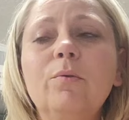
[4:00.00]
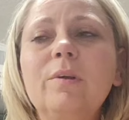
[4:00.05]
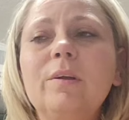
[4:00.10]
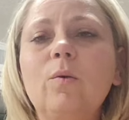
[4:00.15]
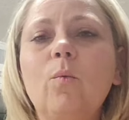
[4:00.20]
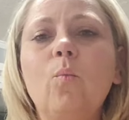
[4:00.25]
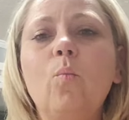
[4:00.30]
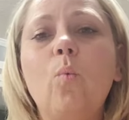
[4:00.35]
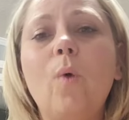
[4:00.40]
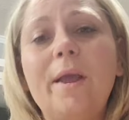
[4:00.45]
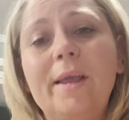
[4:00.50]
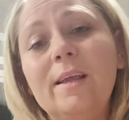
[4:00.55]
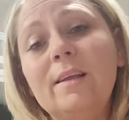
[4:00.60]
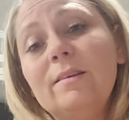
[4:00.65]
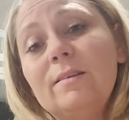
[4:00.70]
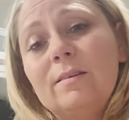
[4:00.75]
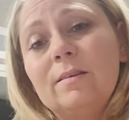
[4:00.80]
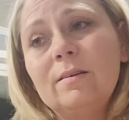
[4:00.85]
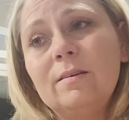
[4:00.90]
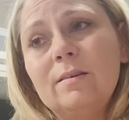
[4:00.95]
don't
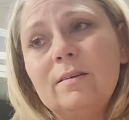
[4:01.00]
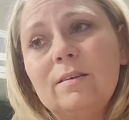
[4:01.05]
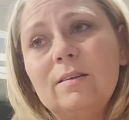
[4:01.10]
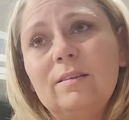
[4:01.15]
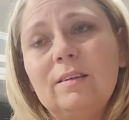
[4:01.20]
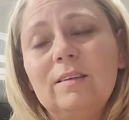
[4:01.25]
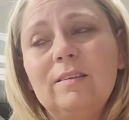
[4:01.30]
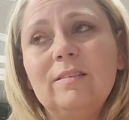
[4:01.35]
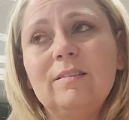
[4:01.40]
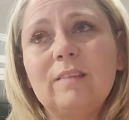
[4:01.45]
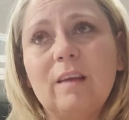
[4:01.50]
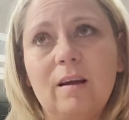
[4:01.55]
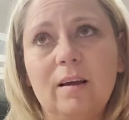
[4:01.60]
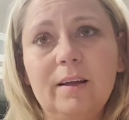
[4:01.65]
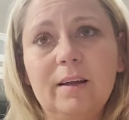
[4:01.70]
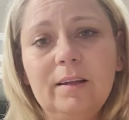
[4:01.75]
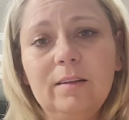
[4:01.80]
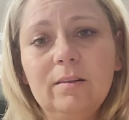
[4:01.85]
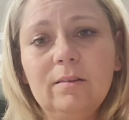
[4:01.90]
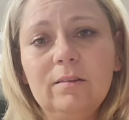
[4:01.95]
wait to see
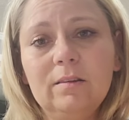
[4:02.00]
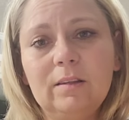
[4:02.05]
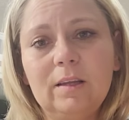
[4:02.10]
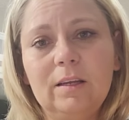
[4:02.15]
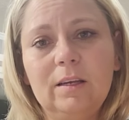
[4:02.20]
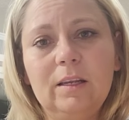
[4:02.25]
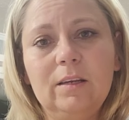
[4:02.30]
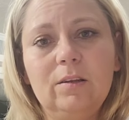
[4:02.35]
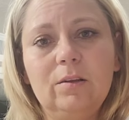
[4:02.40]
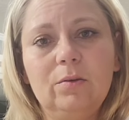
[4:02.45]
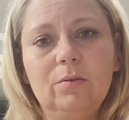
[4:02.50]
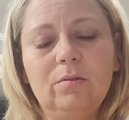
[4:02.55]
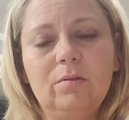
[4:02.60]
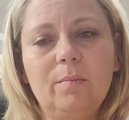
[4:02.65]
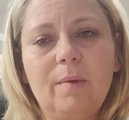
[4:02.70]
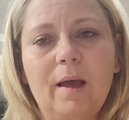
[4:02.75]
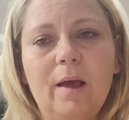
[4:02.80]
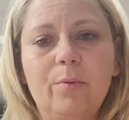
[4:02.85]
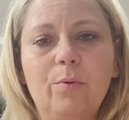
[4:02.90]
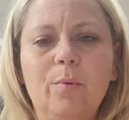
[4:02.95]
signs that they need to use
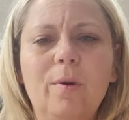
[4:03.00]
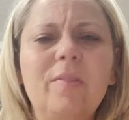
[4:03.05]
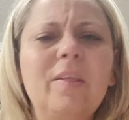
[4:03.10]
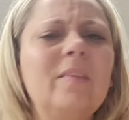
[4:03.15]
the bathroom.